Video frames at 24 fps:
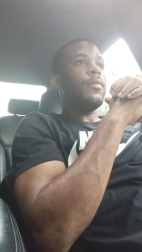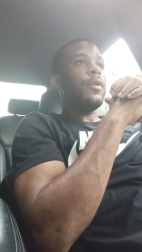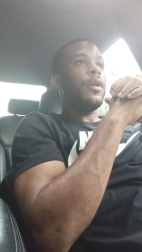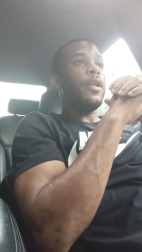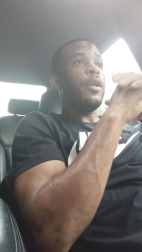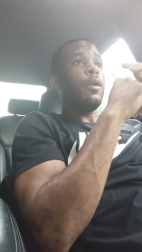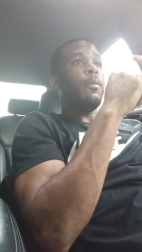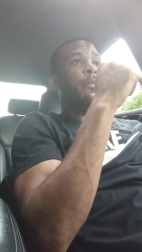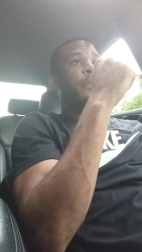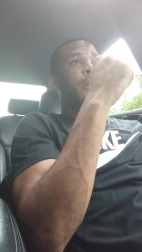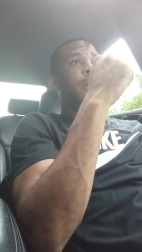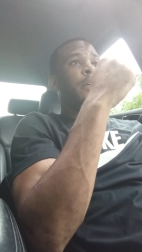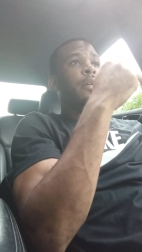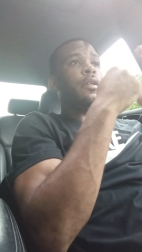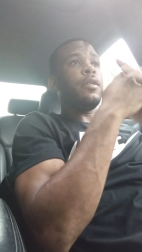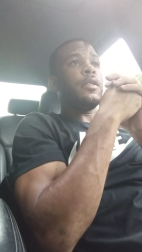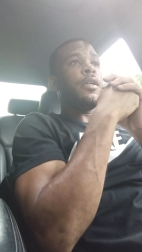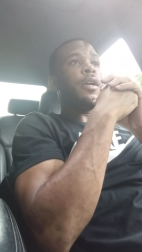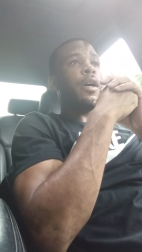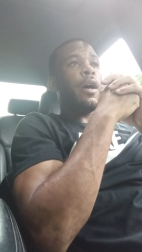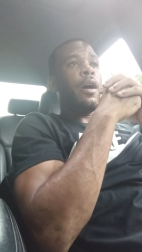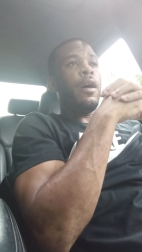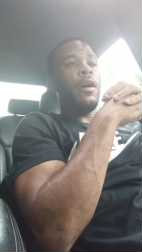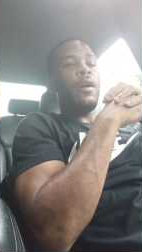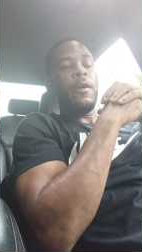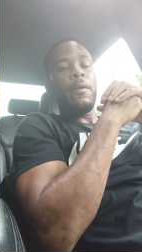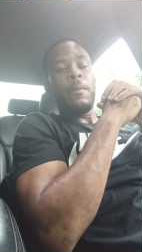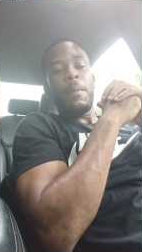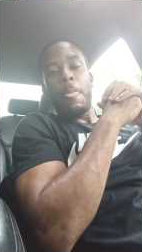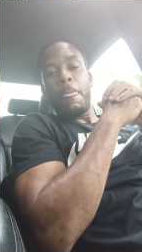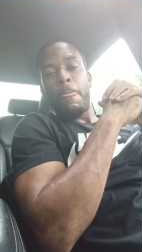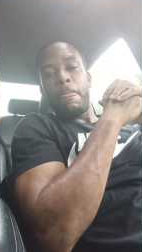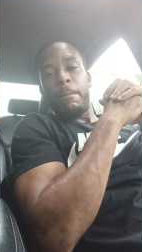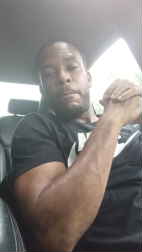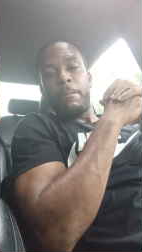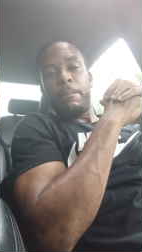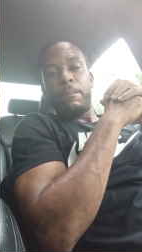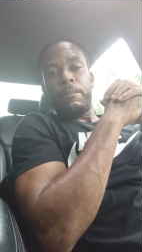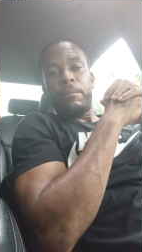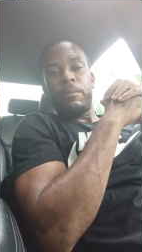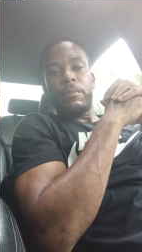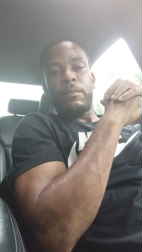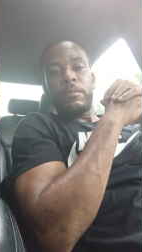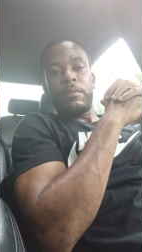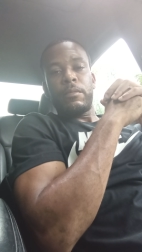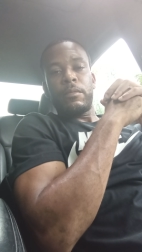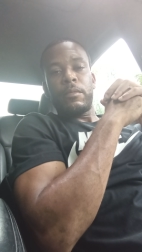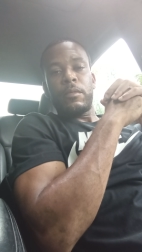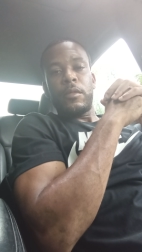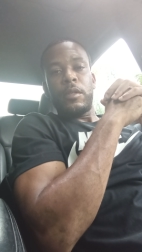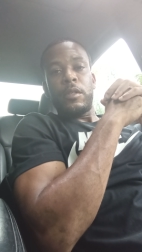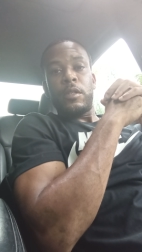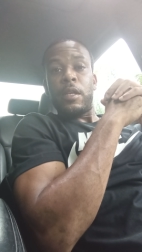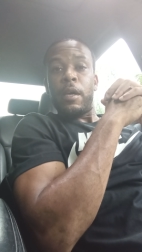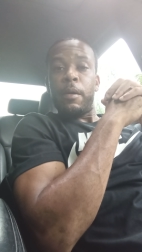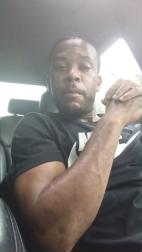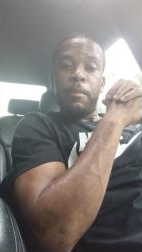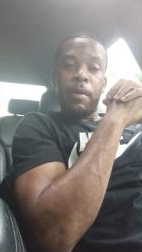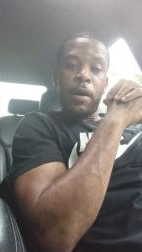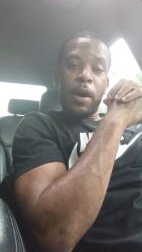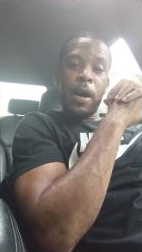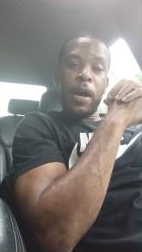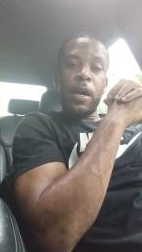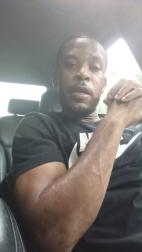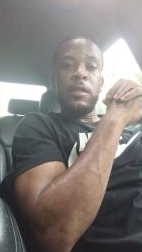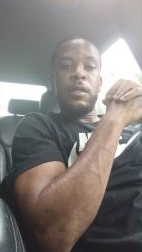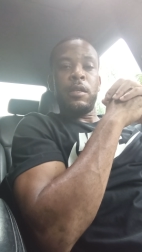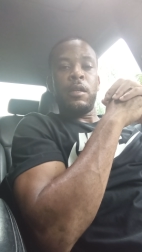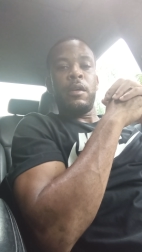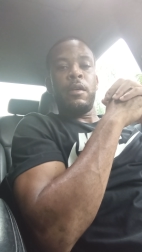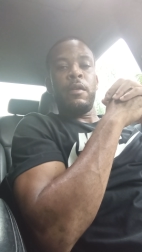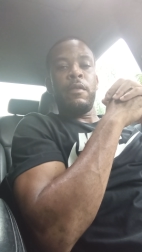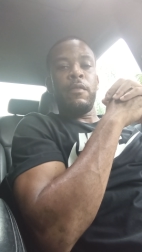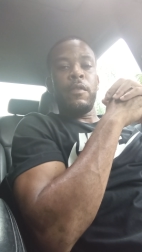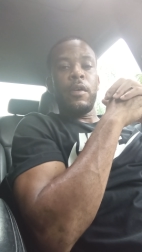In the meantime, stay positive,